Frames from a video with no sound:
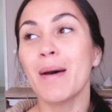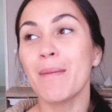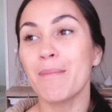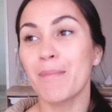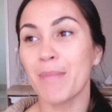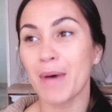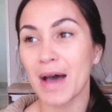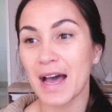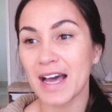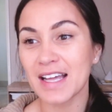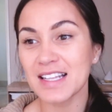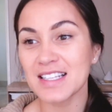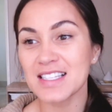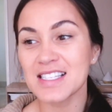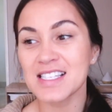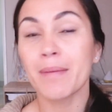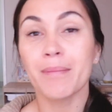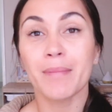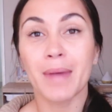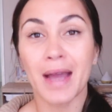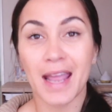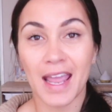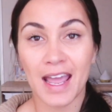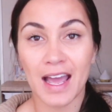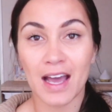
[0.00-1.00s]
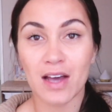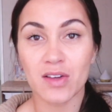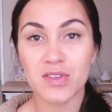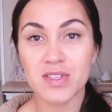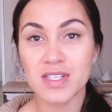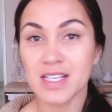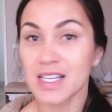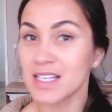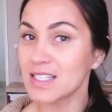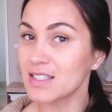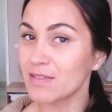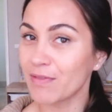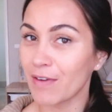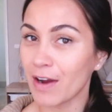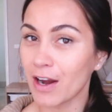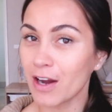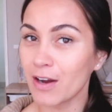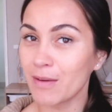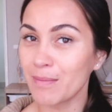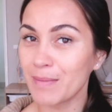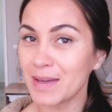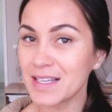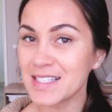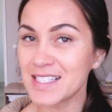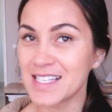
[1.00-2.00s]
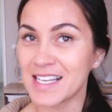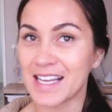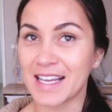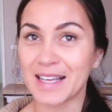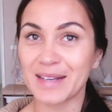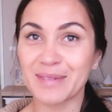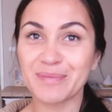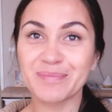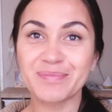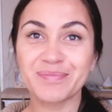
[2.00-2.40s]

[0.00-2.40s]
but my house gets very messy.